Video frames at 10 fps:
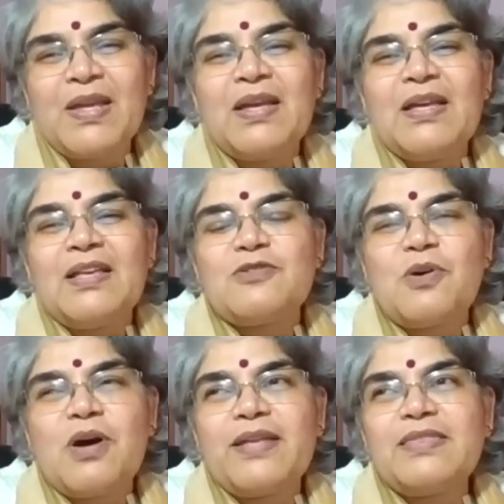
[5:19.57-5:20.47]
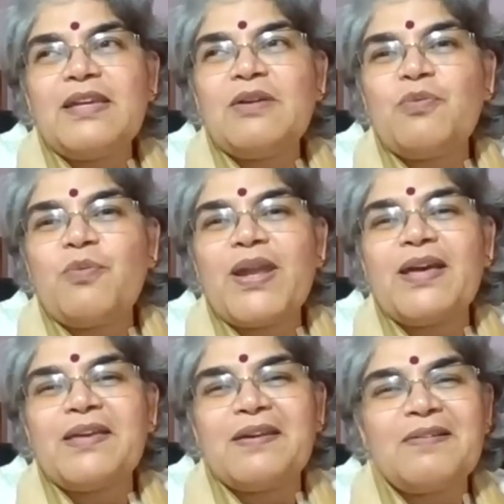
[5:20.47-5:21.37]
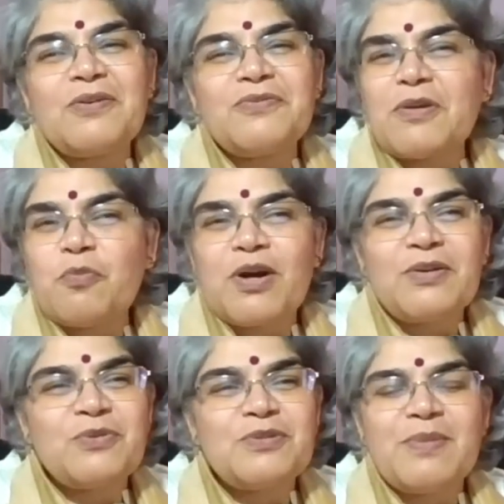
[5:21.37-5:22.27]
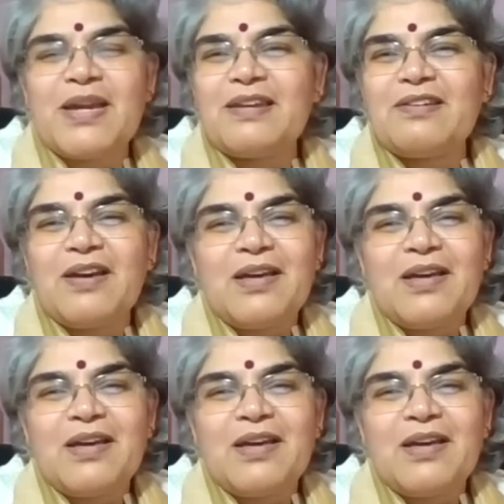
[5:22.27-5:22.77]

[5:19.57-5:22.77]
Oh. So I think when I hear of someone who's made